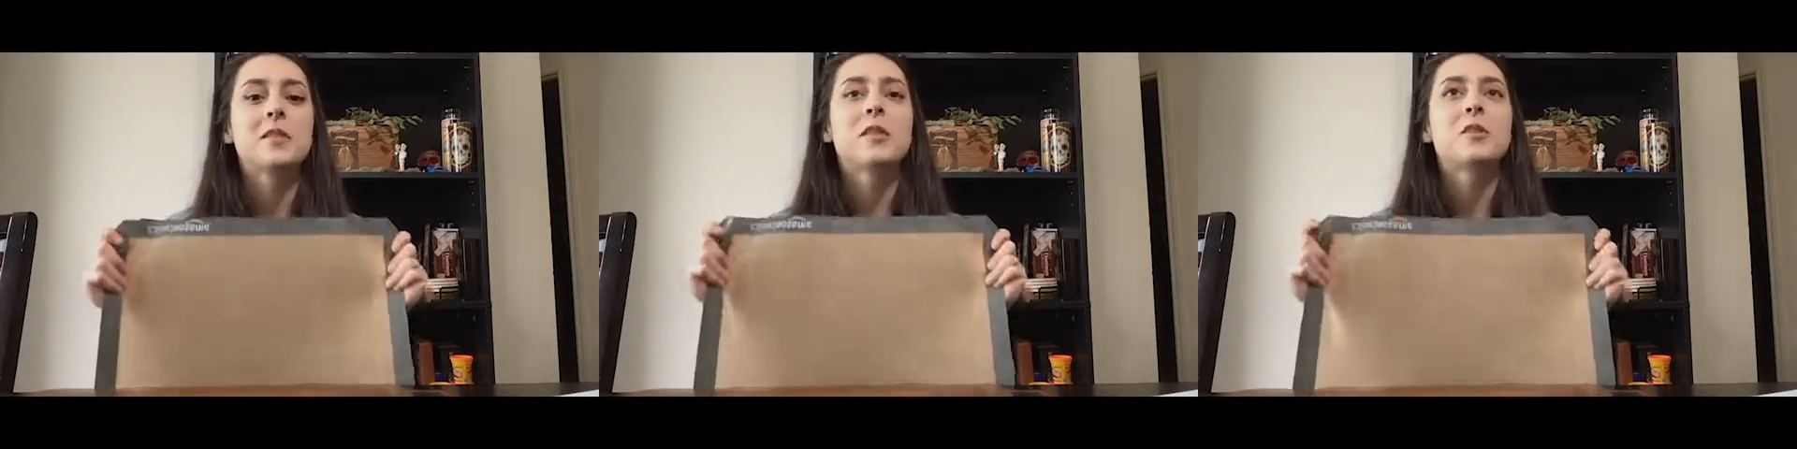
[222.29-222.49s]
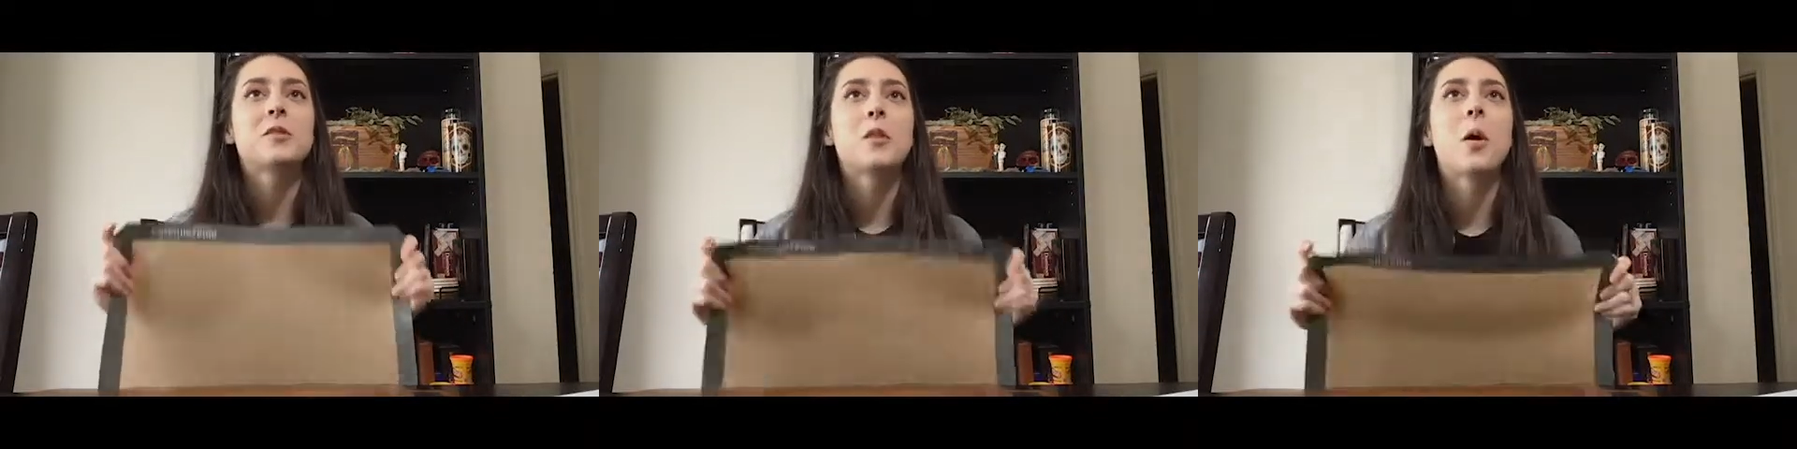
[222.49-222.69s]

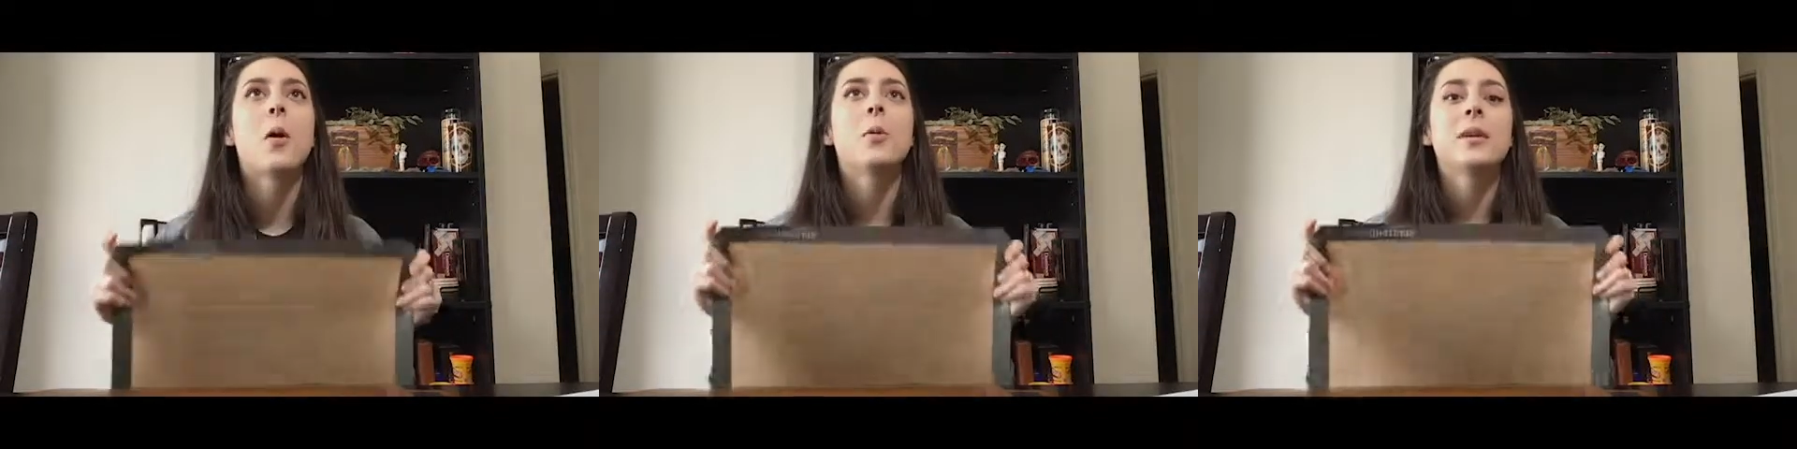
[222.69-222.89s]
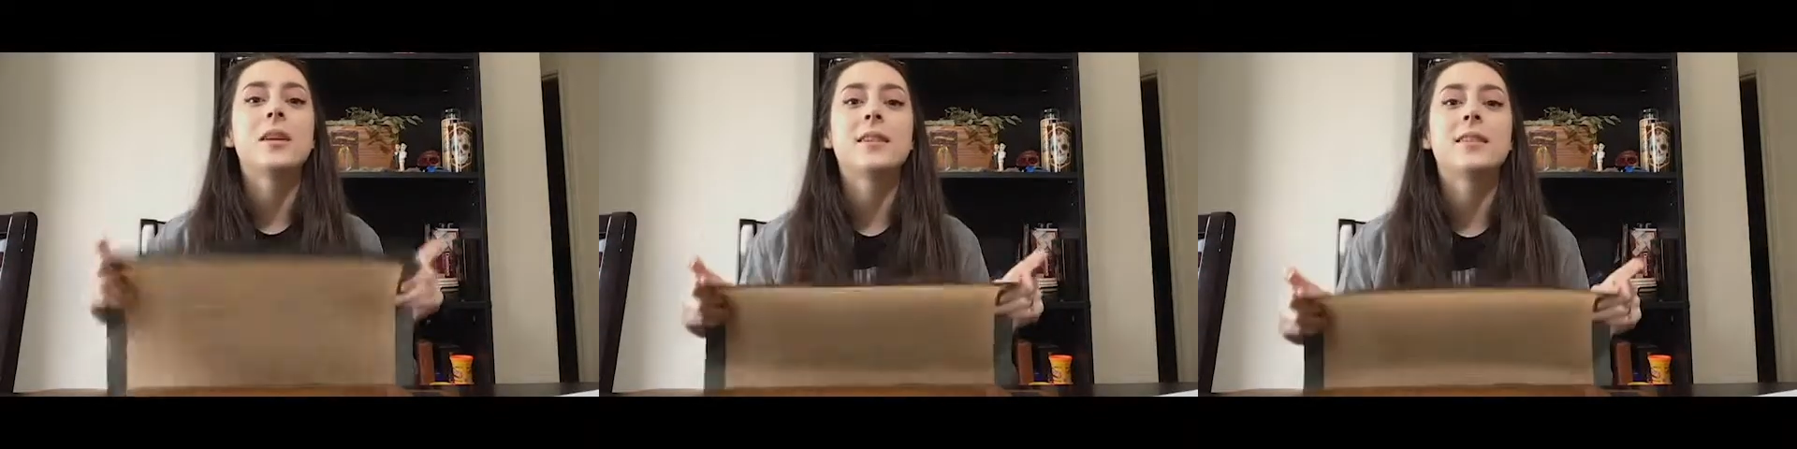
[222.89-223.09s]
so
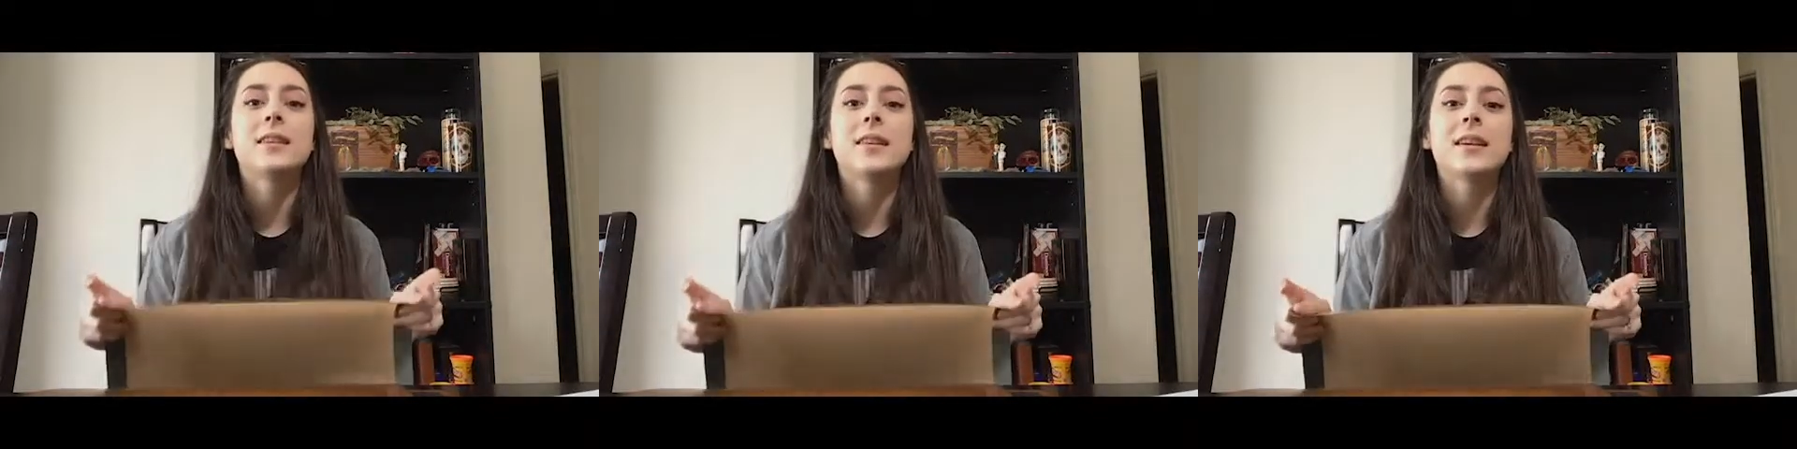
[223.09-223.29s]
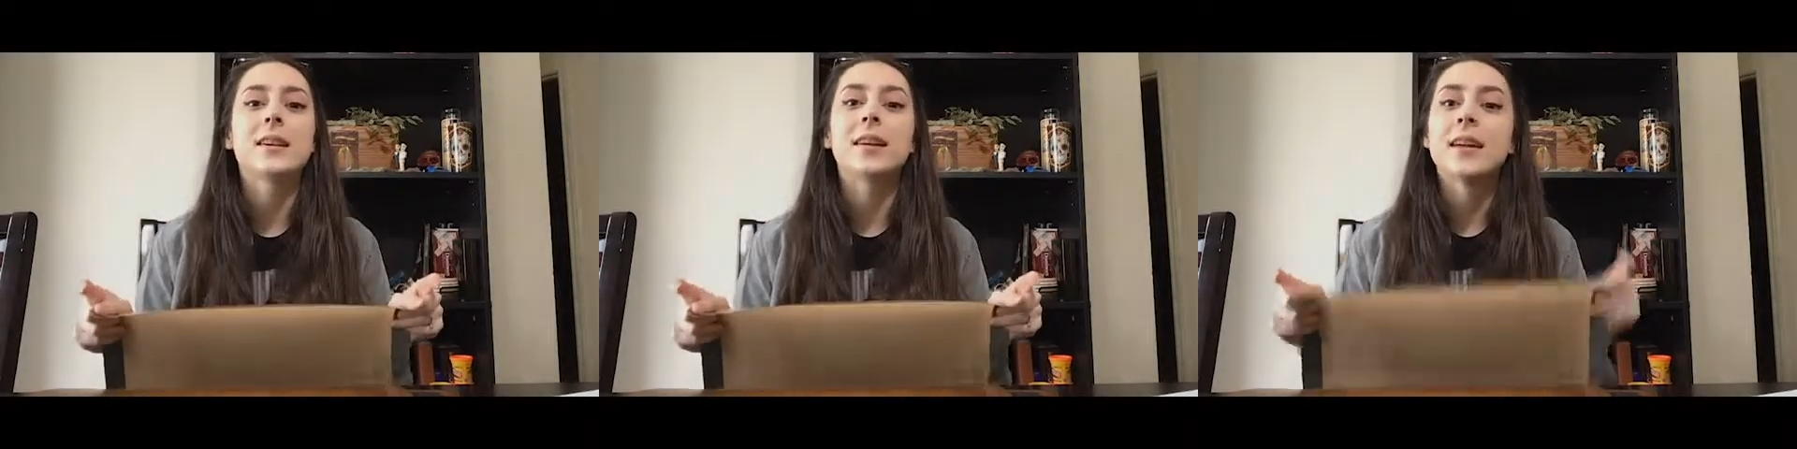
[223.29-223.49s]

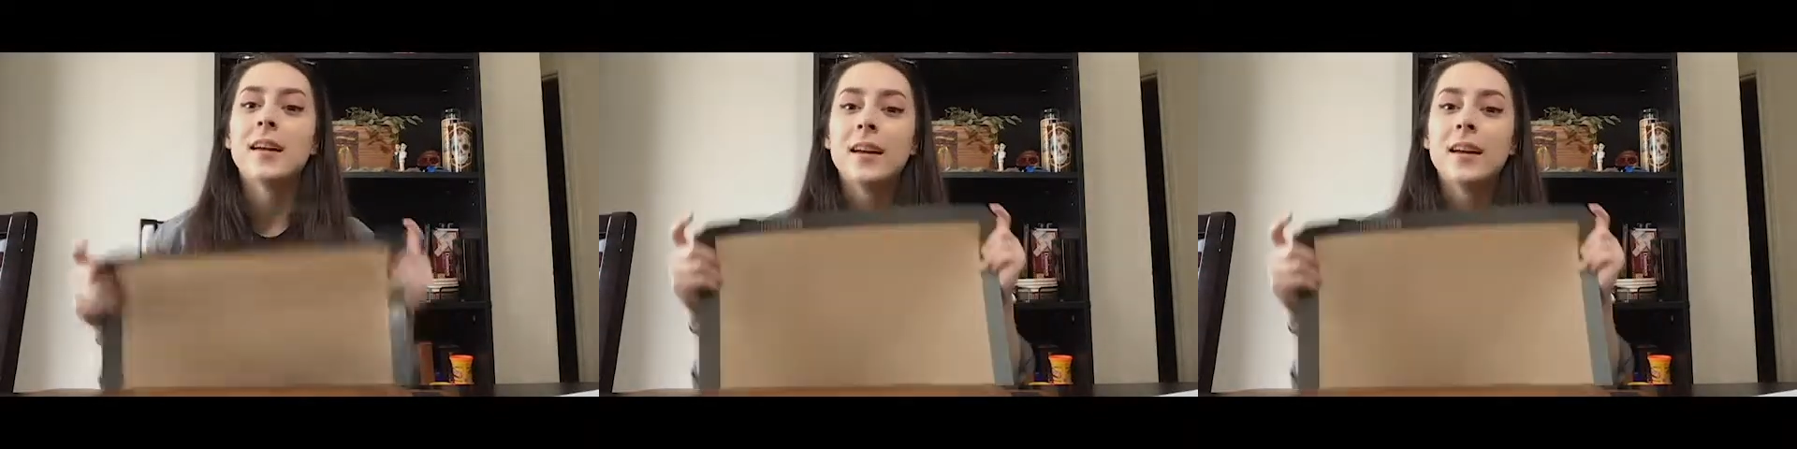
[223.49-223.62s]
easy.